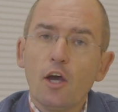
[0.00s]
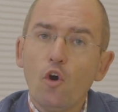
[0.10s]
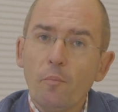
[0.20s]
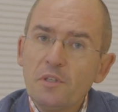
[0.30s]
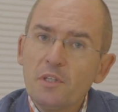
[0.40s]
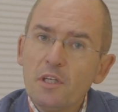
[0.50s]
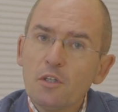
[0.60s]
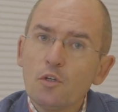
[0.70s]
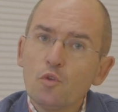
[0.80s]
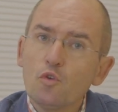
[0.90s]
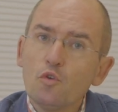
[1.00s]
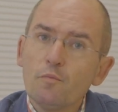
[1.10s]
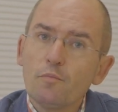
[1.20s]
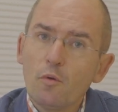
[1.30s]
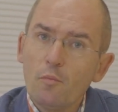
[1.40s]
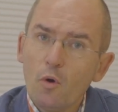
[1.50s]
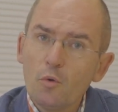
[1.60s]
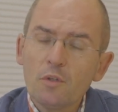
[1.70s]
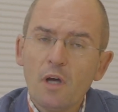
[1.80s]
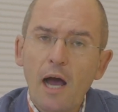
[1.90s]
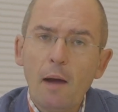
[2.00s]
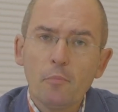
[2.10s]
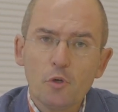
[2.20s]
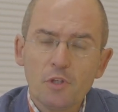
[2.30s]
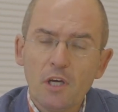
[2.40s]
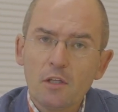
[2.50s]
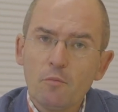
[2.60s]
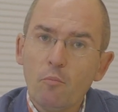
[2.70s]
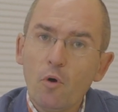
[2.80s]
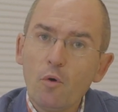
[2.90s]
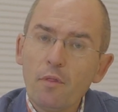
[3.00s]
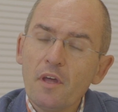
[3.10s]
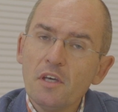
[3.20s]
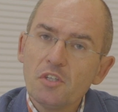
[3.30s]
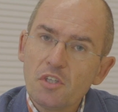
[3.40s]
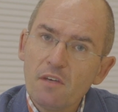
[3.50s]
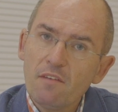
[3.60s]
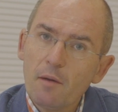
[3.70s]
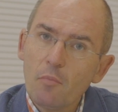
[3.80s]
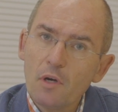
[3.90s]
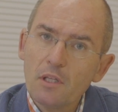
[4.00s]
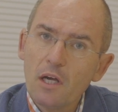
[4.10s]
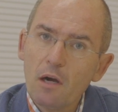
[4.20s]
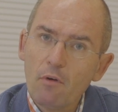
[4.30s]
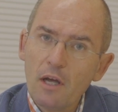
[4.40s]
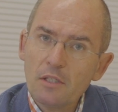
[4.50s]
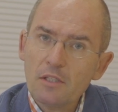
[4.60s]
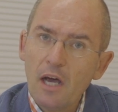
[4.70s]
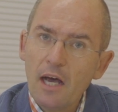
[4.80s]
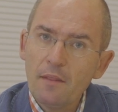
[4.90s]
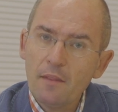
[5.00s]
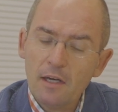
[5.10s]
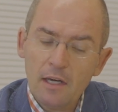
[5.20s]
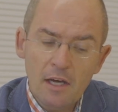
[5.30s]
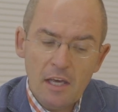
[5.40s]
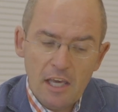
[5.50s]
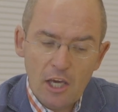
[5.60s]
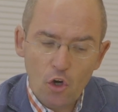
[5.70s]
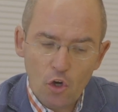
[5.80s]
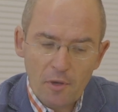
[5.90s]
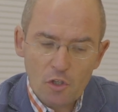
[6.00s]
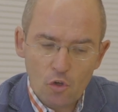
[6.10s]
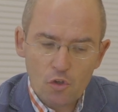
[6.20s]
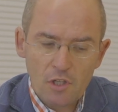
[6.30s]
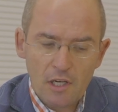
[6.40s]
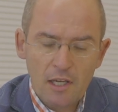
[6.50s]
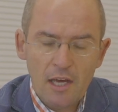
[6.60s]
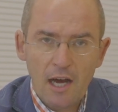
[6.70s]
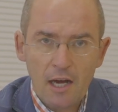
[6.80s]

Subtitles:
committed to promote and protect both civil and political rights and economic, social,